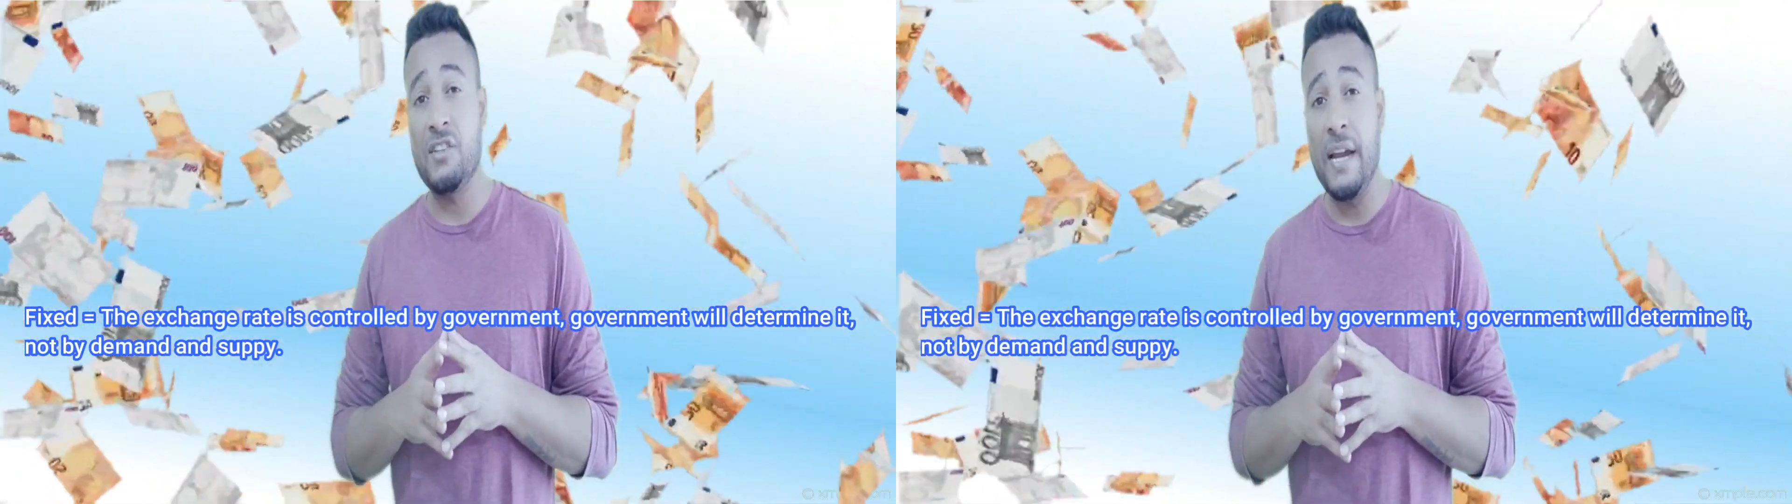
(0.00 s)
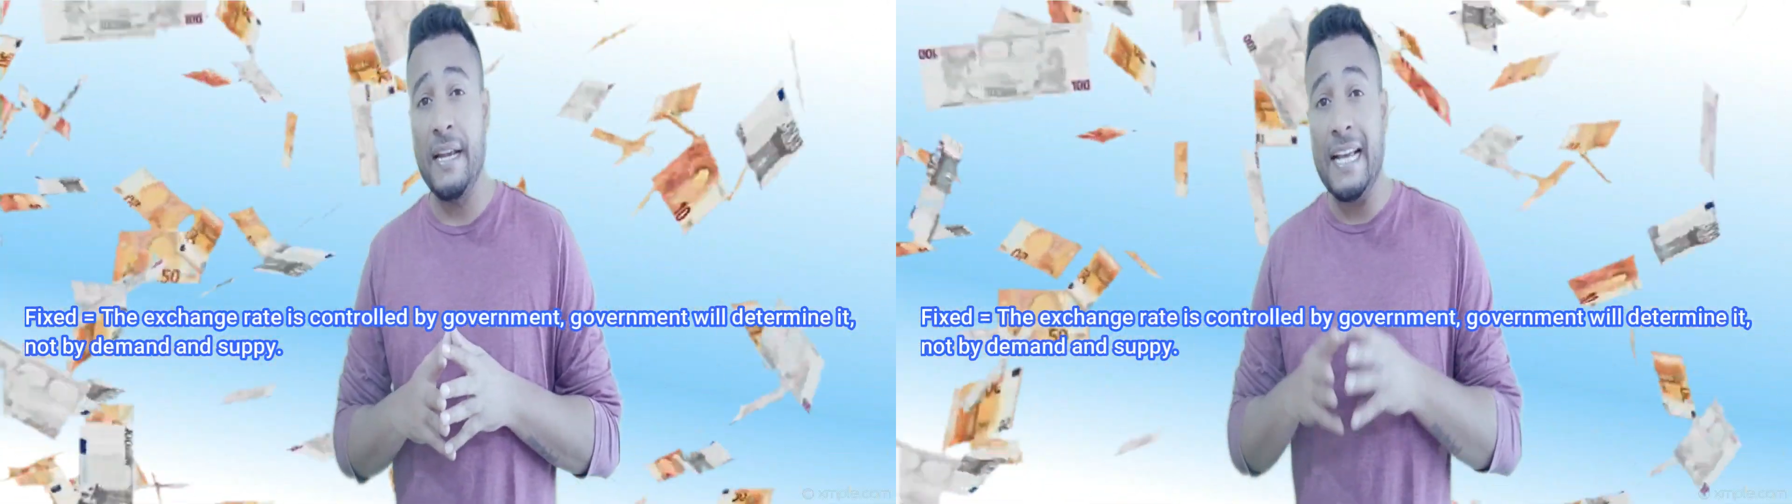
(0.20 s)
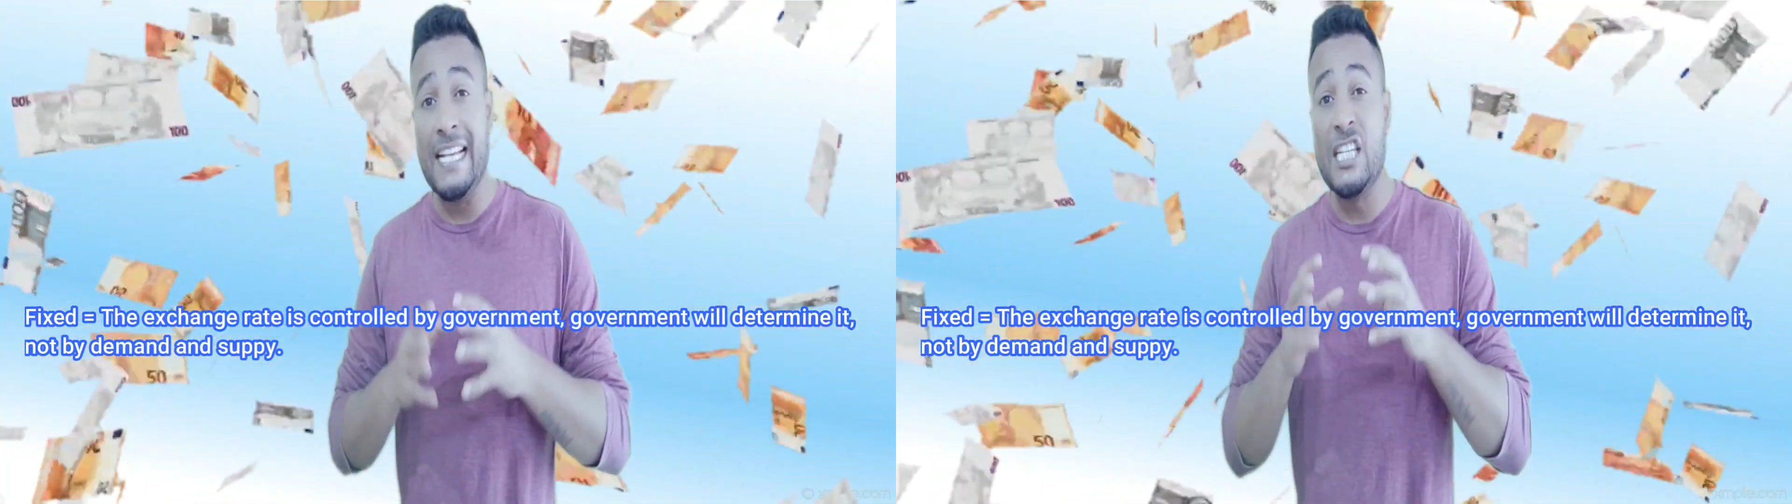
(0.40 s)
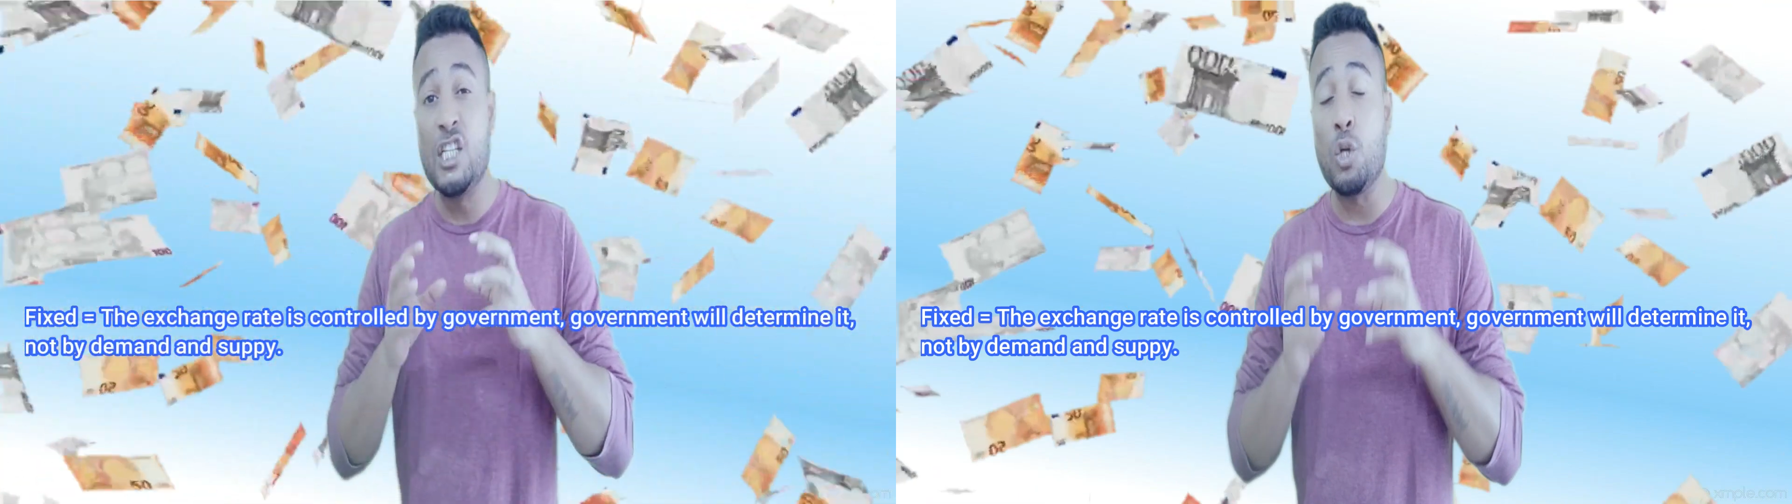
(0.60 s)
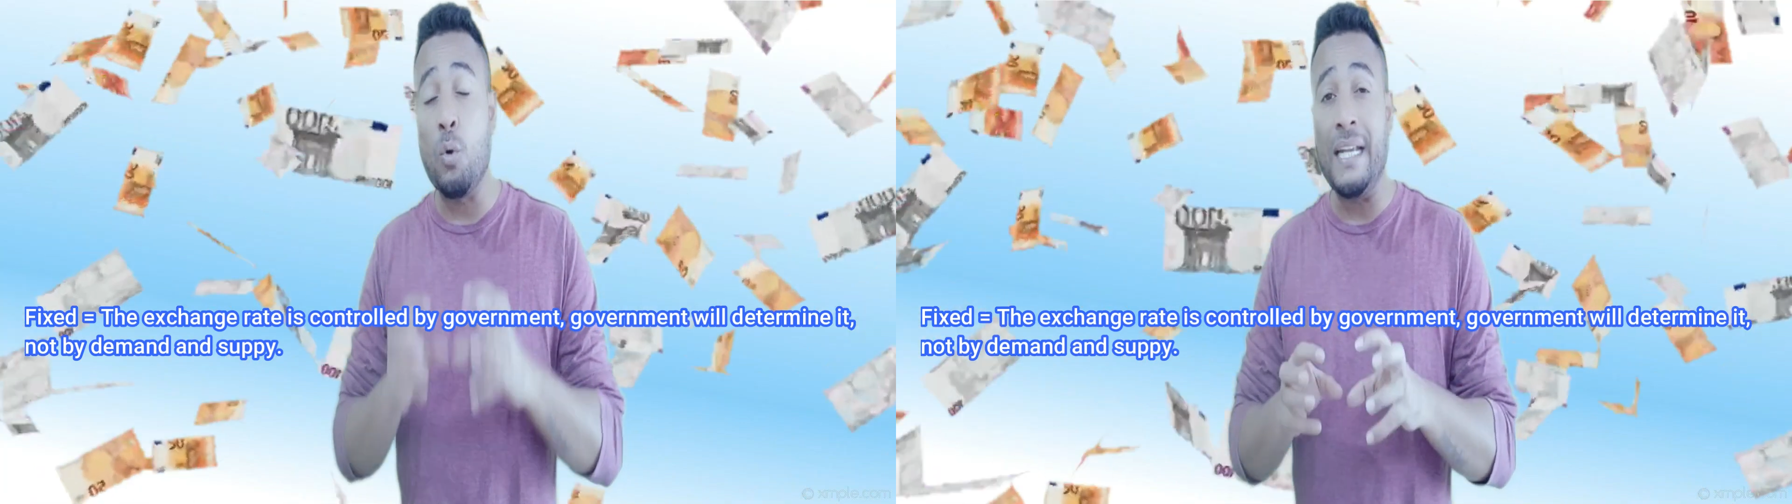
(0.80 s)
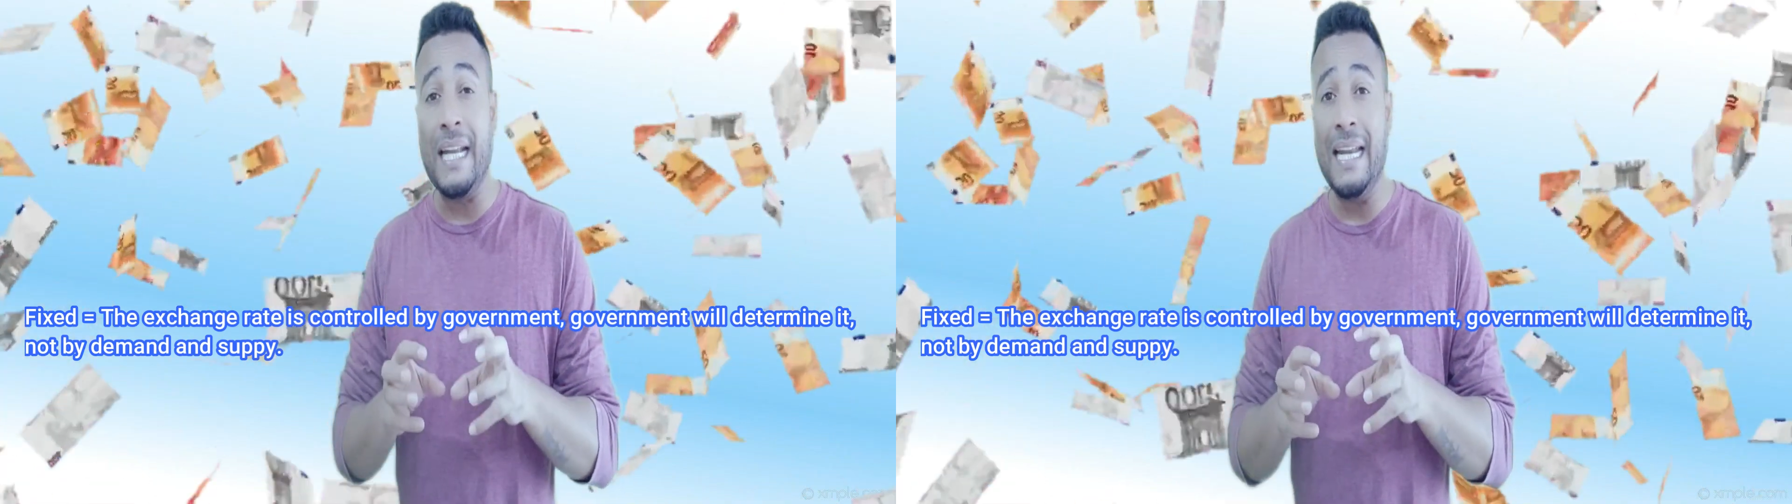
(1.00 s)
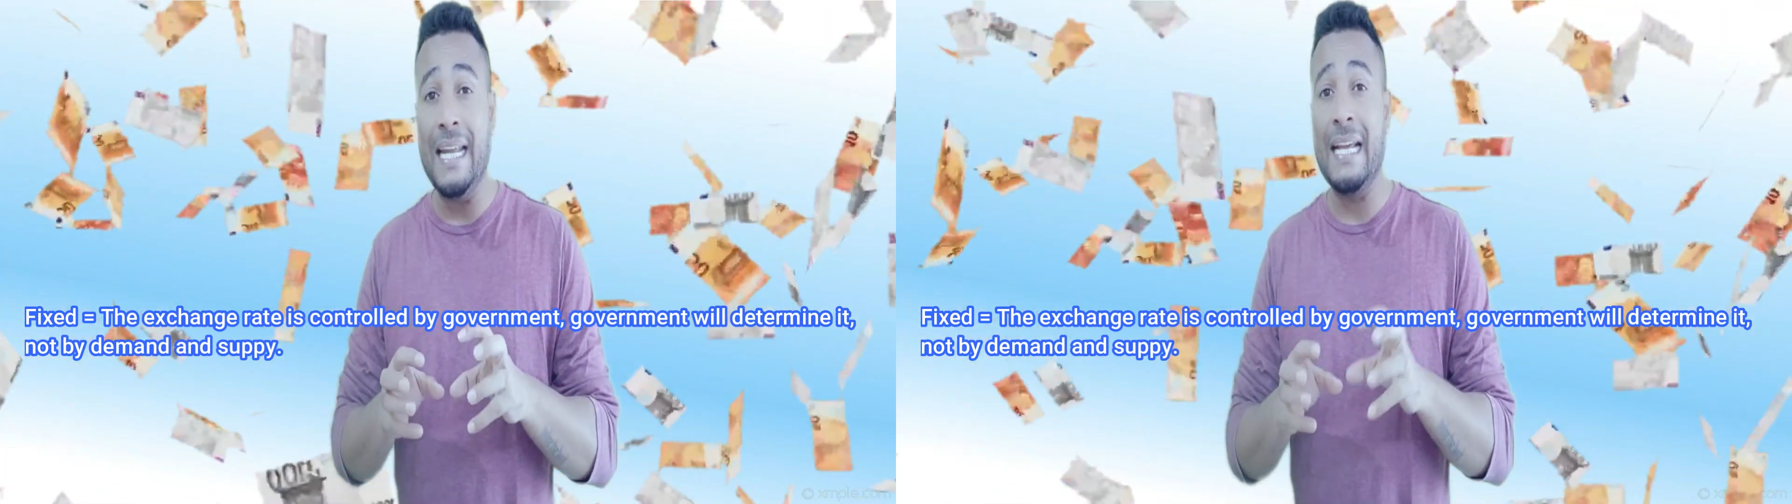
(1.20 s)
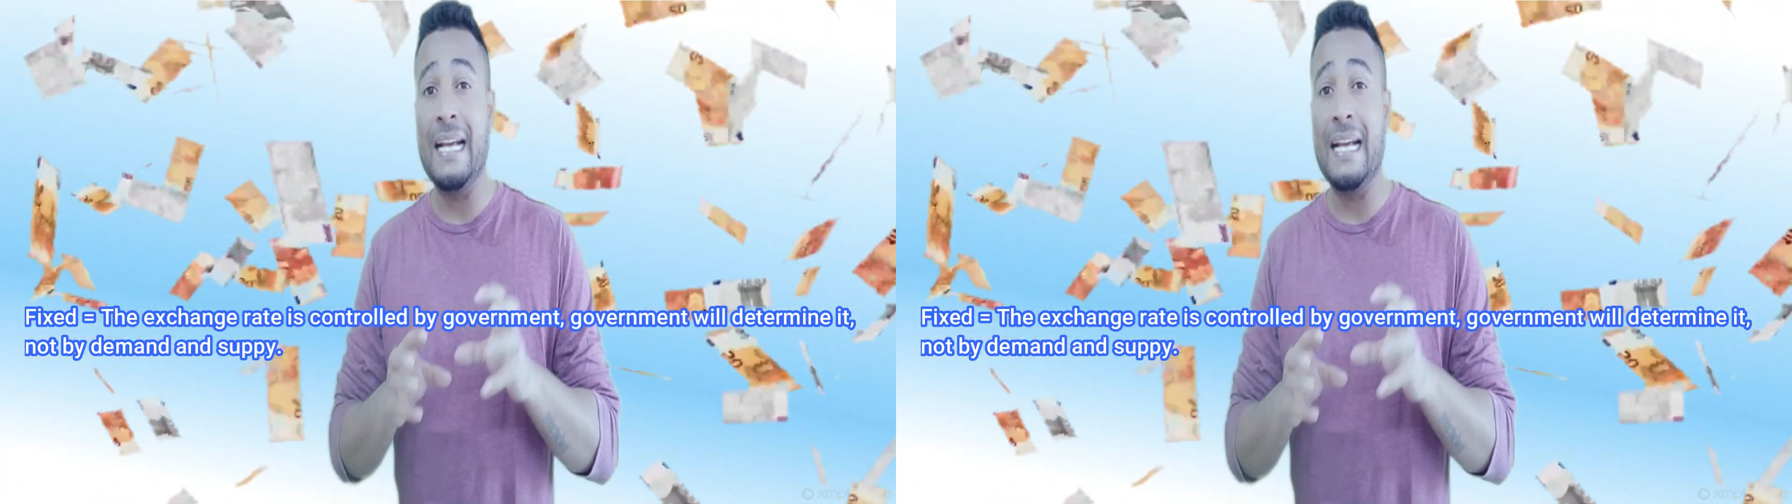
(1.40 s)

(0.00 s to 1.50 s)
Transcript: rate is totally